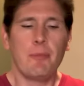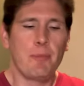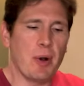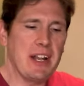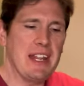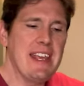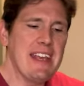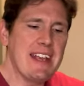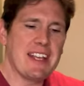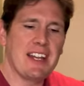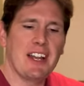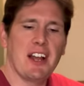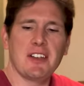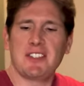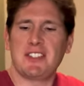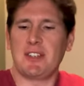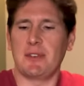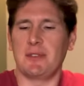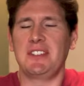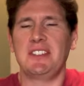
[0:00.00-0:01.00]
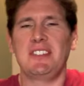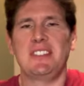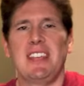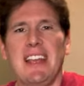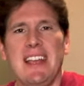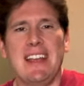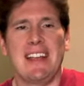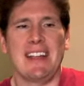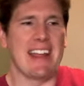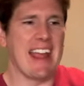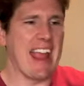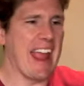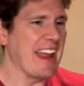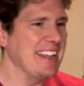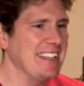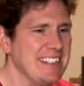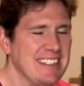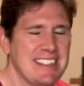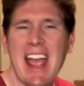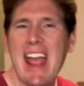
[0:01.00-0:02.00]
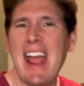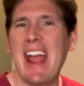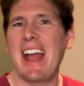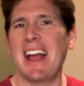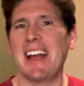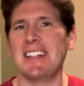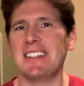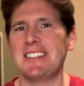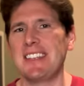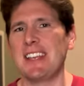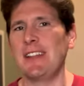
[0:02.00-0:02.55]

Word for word: but he can also sing and dance